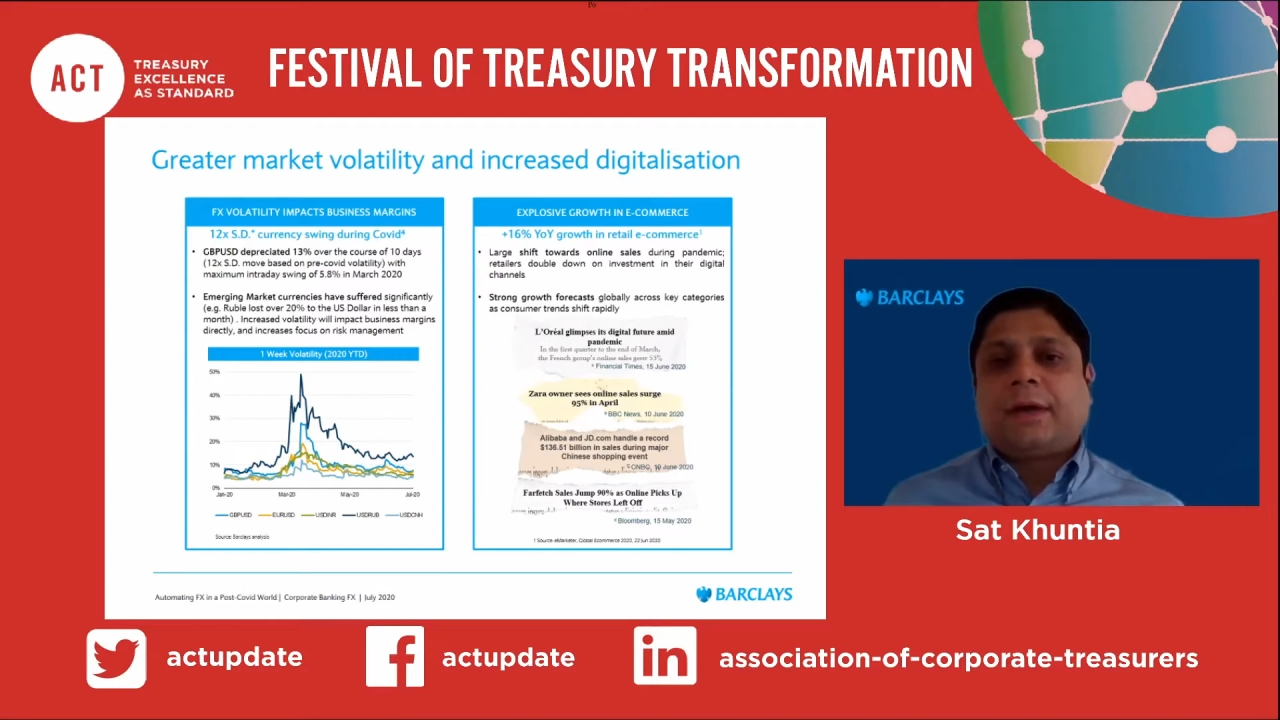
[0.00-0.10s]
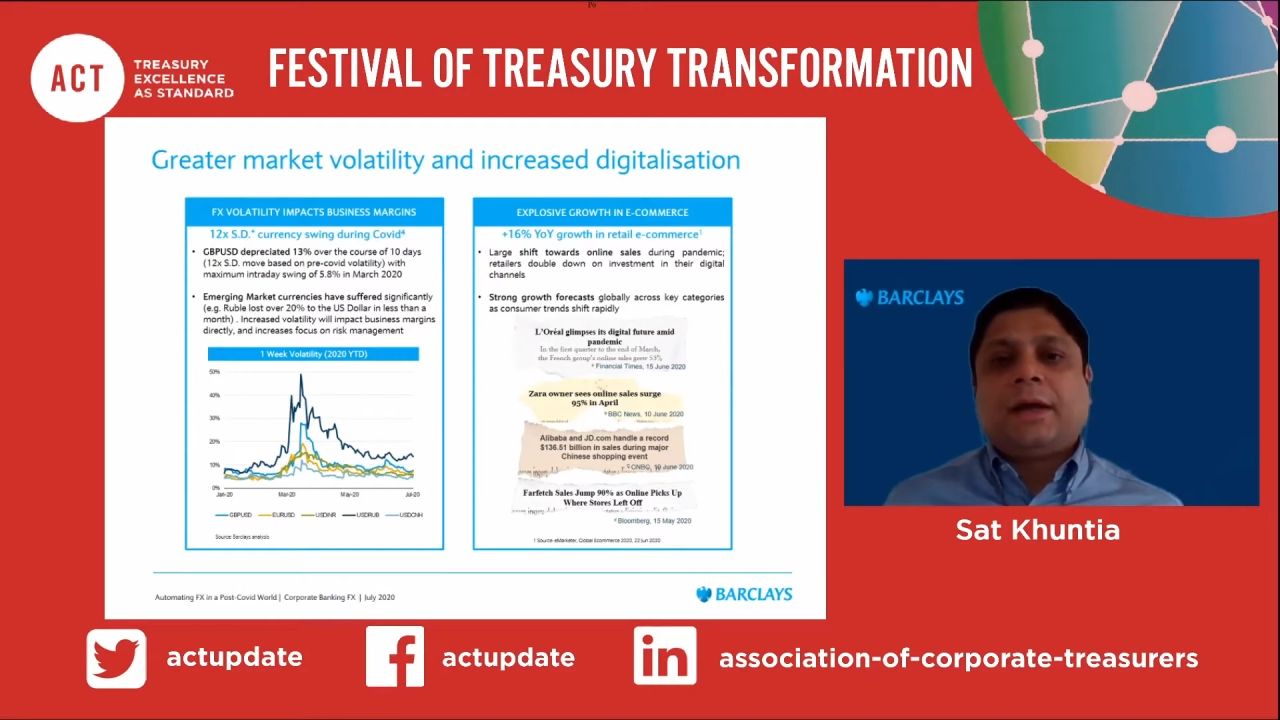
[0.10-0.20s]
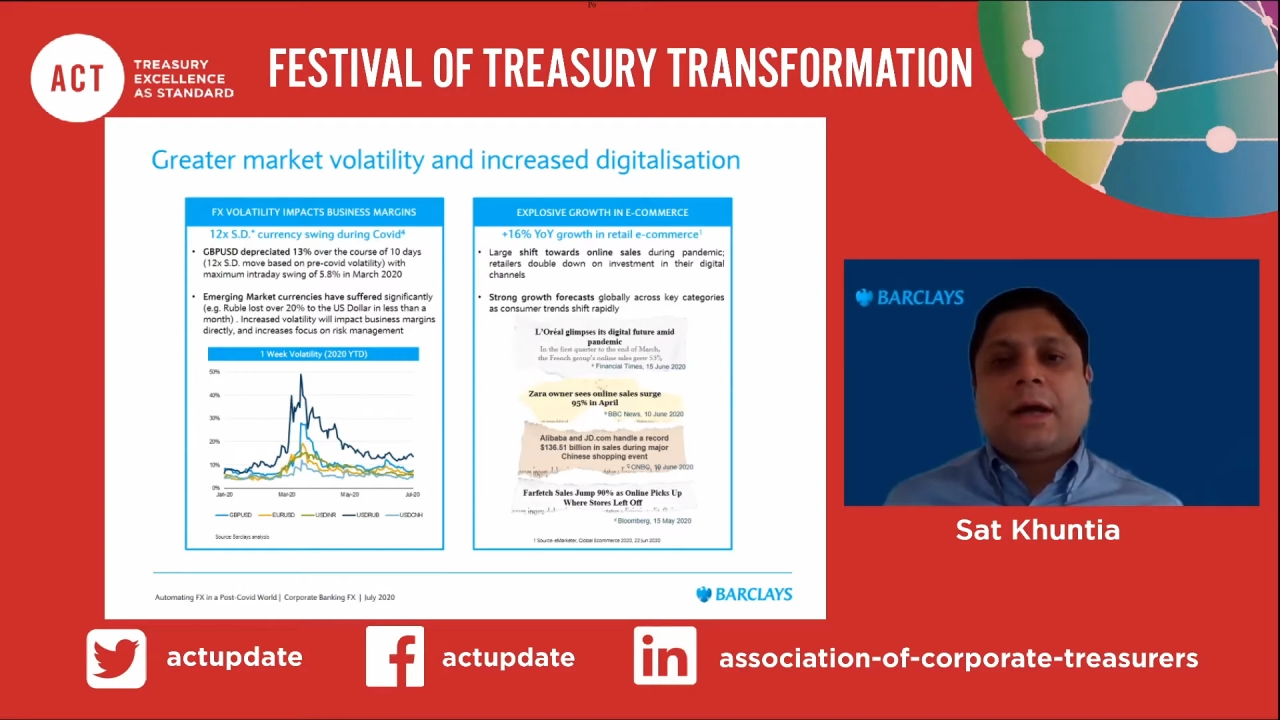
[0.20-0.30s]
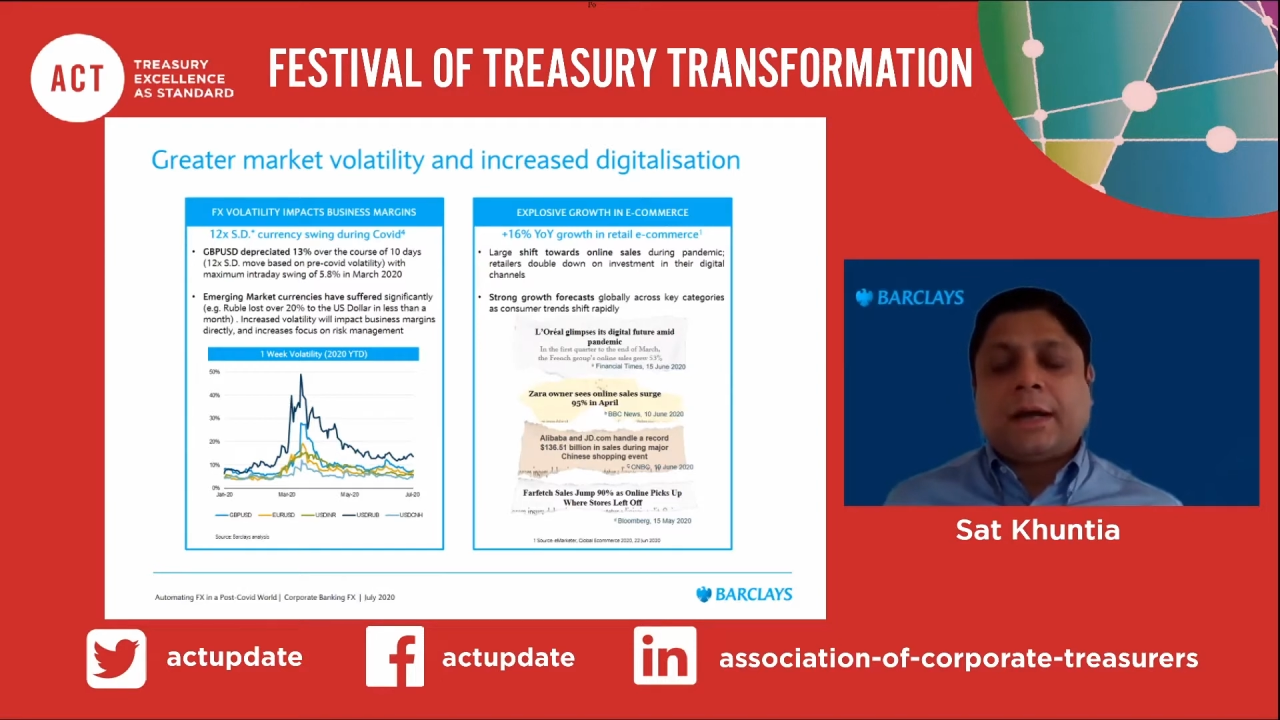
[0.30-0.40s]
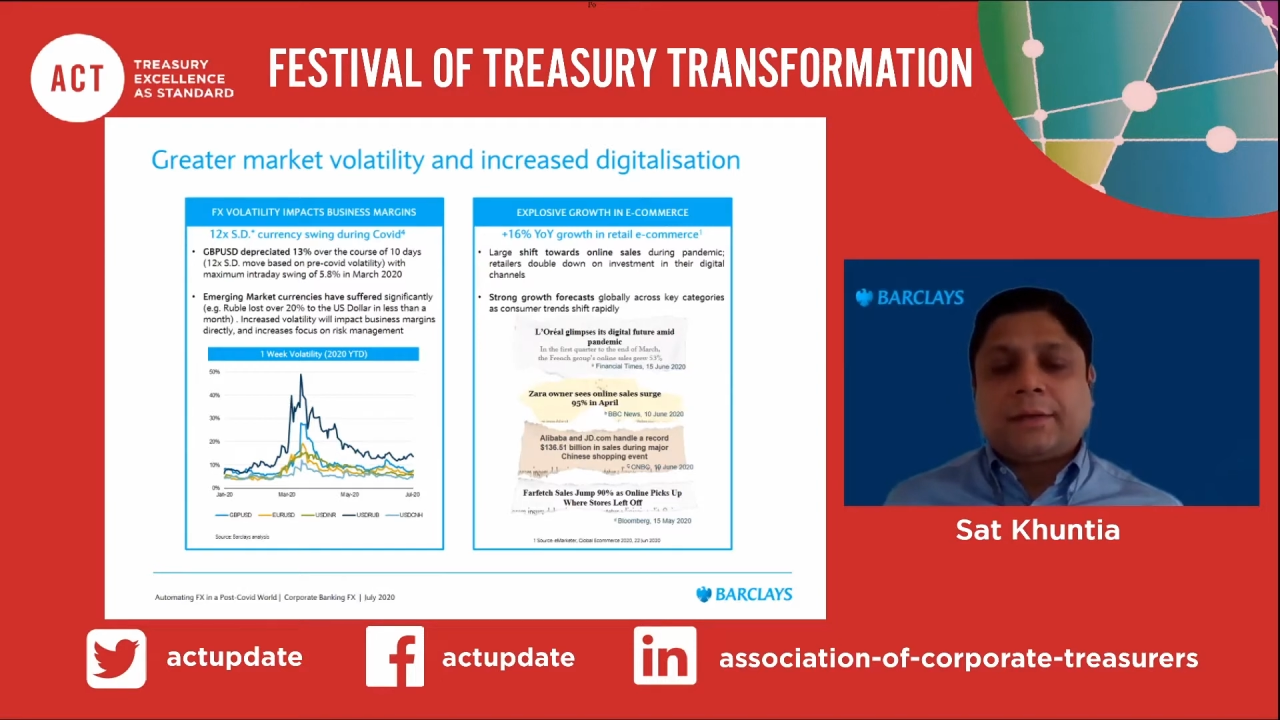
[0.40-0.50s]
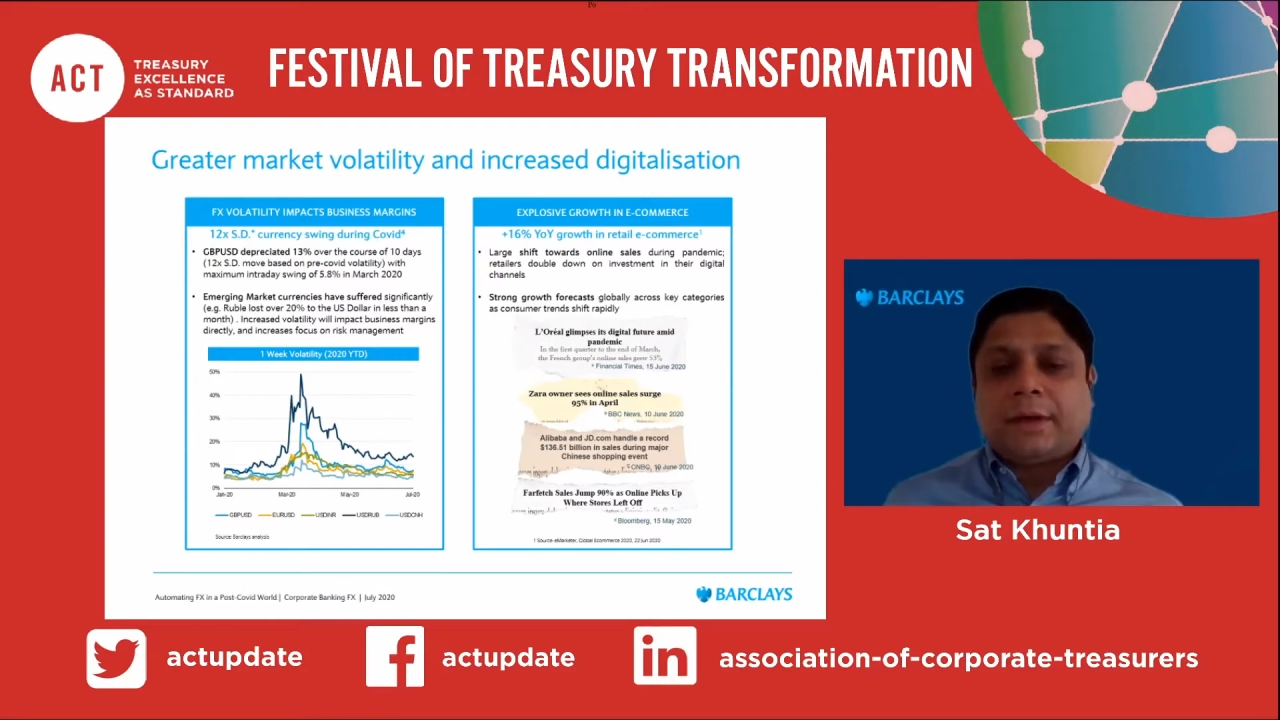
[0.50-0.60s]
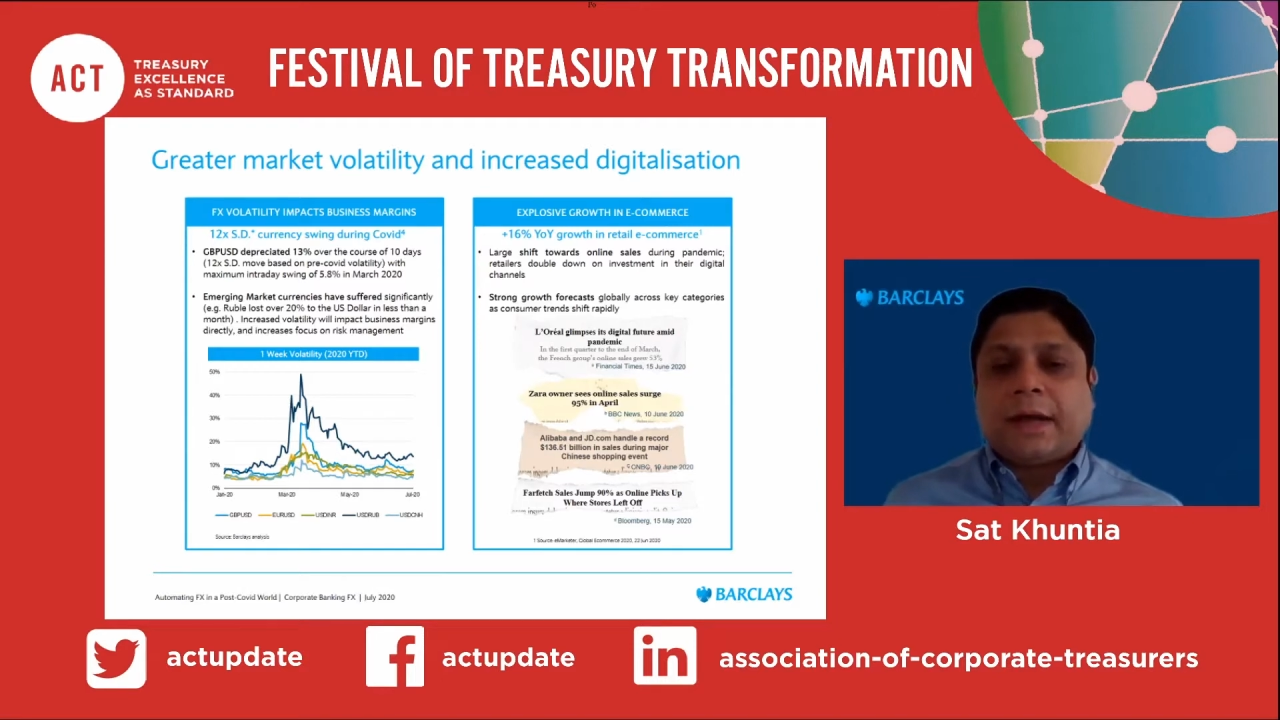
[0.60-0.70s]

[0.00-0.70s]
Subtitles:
I guess,